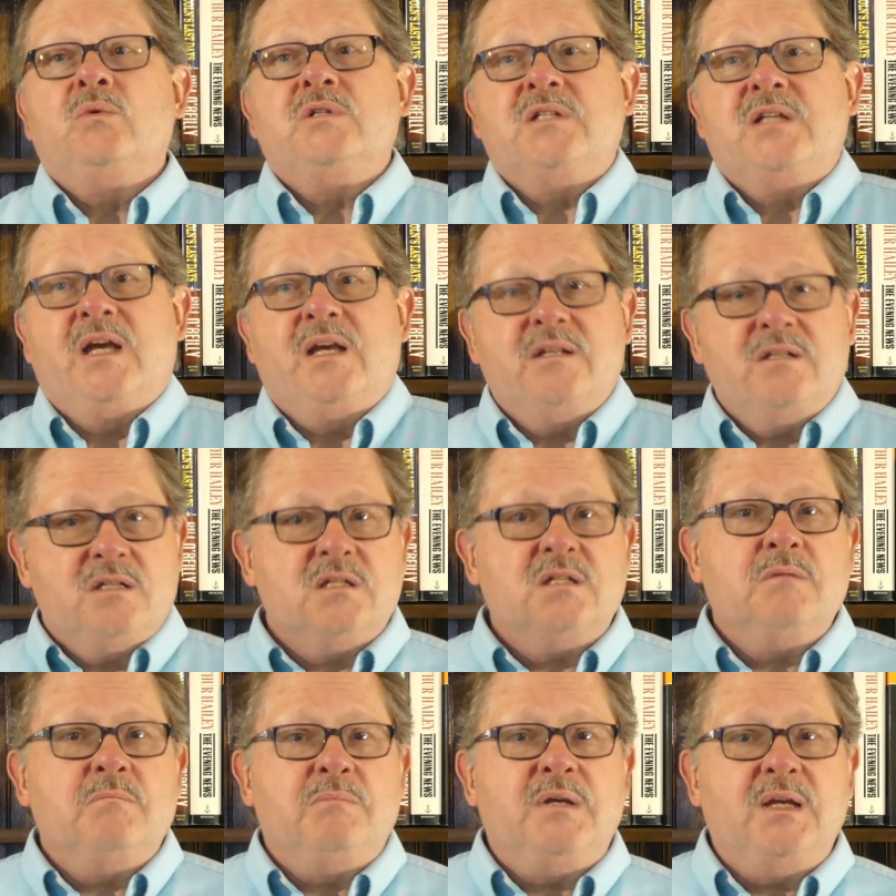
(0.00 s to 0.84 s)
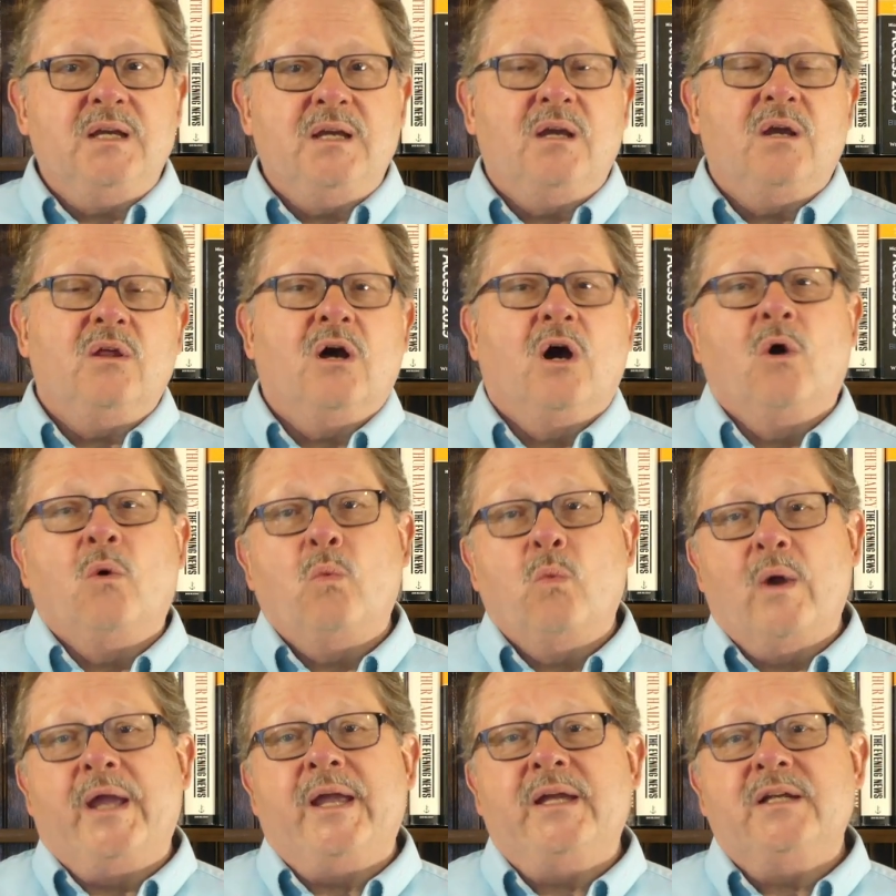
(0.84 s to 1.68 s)
tends to be a
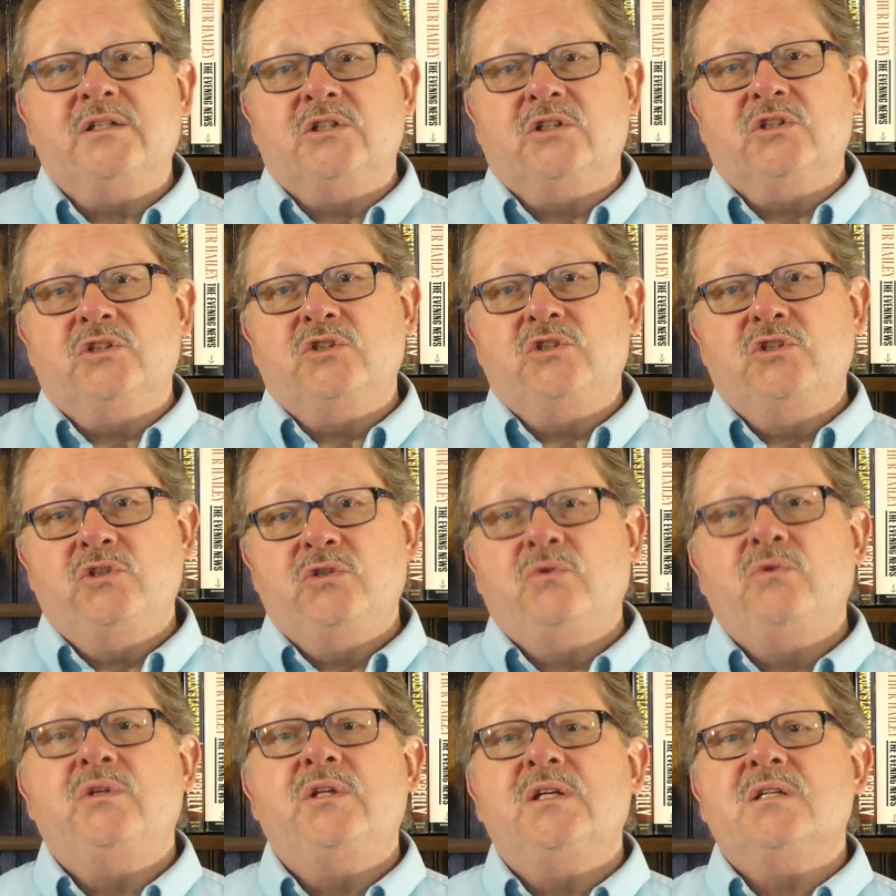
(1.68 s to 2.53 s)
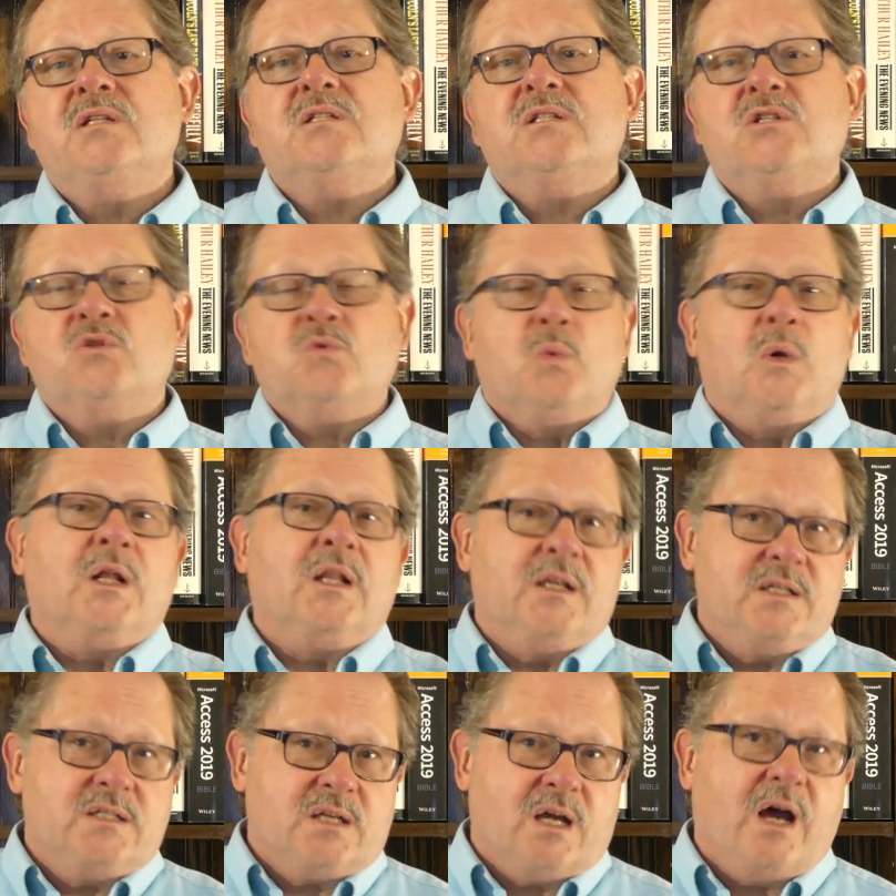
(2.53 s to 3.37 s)
way to do this, as
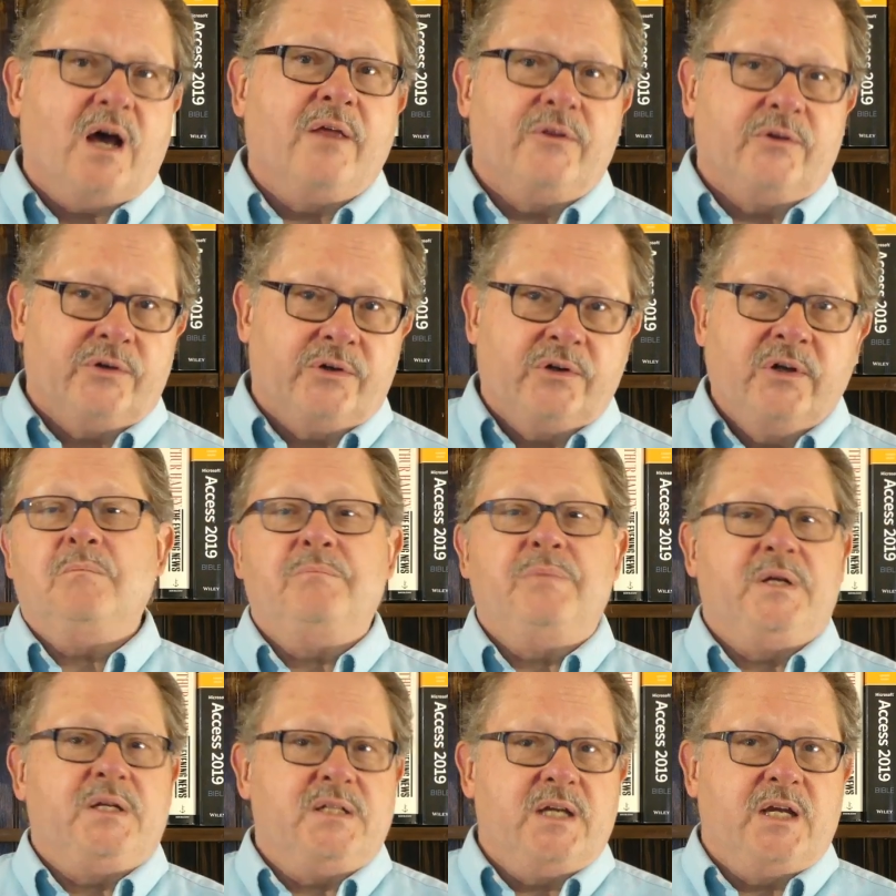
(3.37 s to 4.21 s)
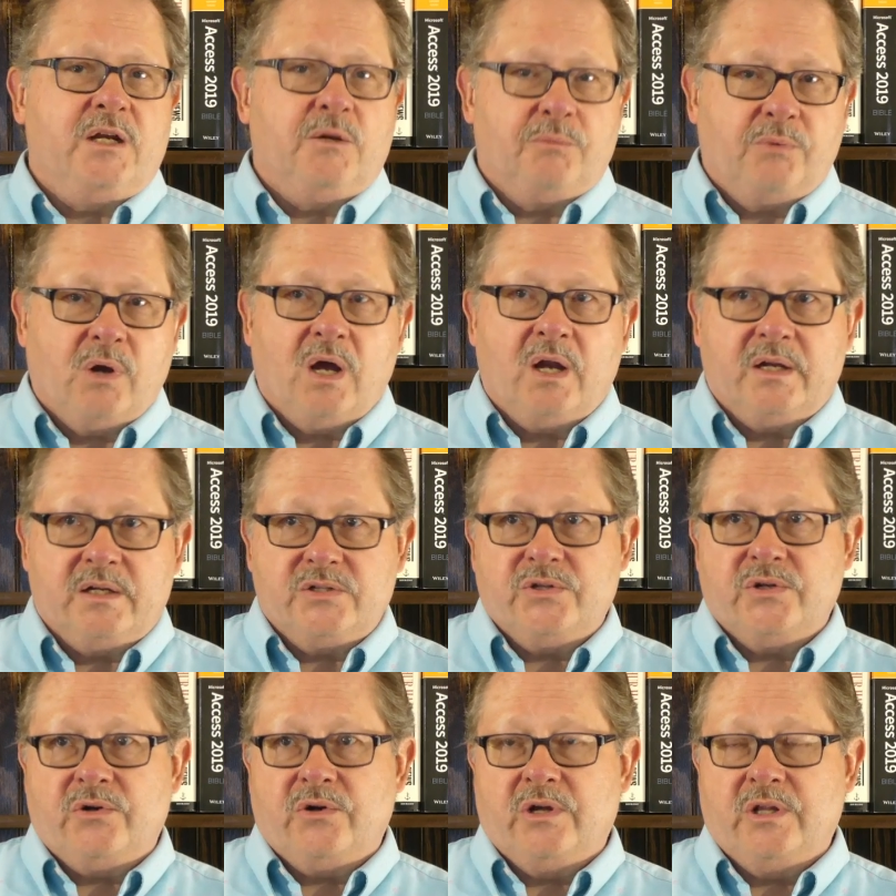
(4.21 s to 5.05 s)
well as other big data products
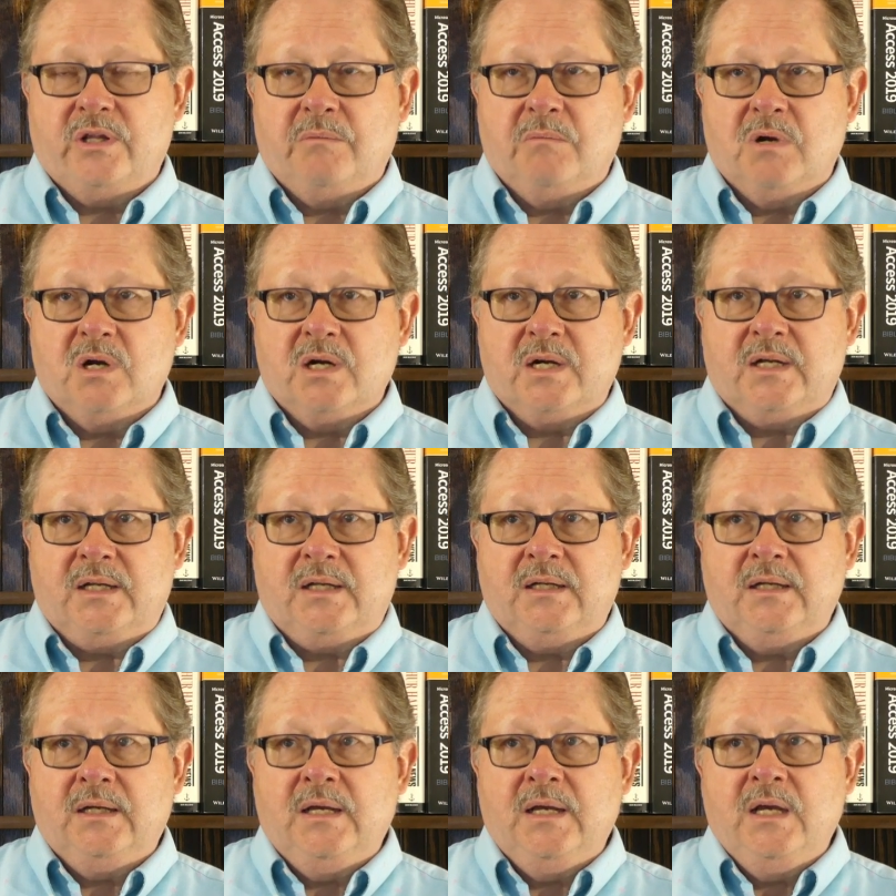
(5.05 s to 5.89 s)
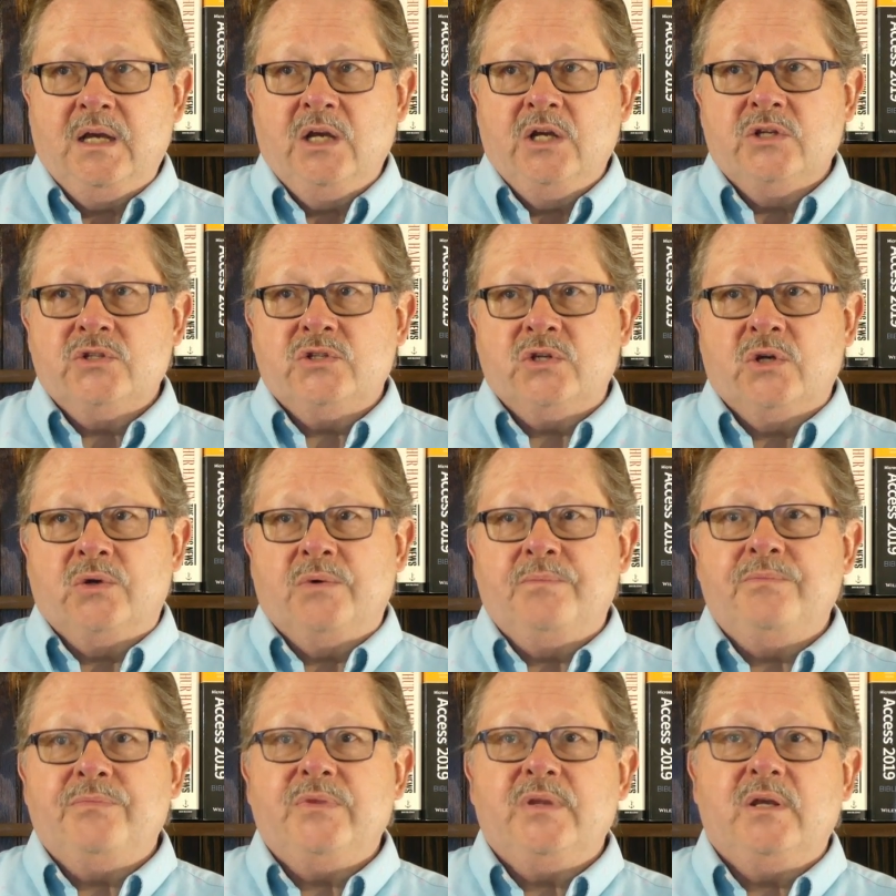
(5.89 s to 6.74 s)
that are on the market.
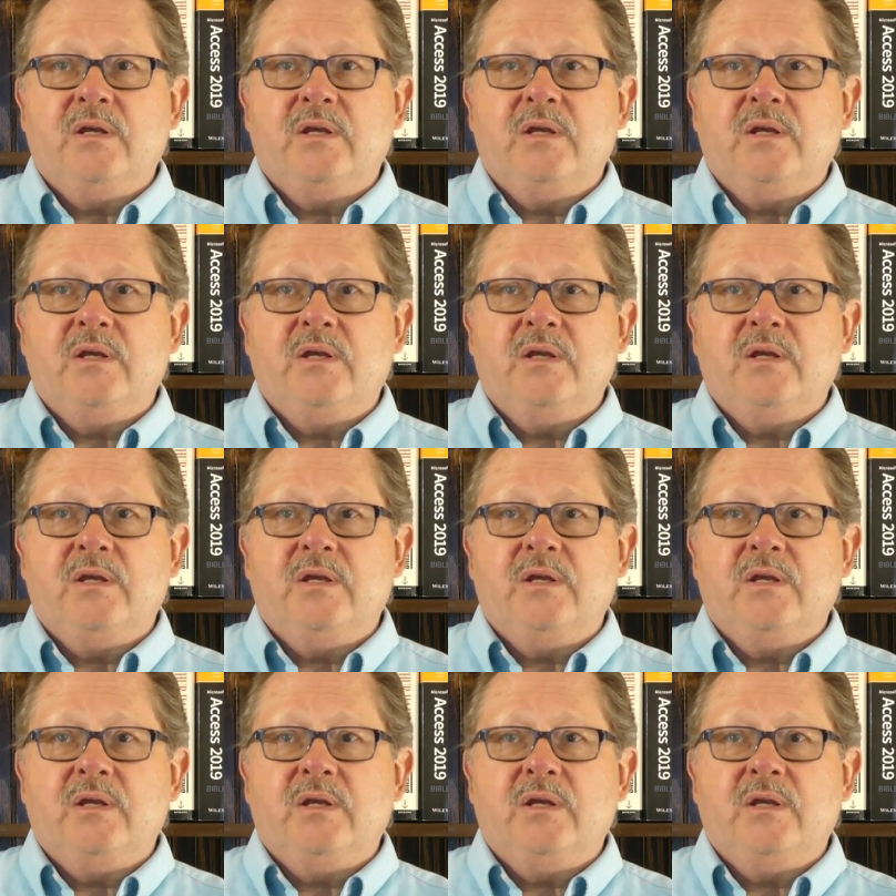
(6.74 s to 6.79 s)
So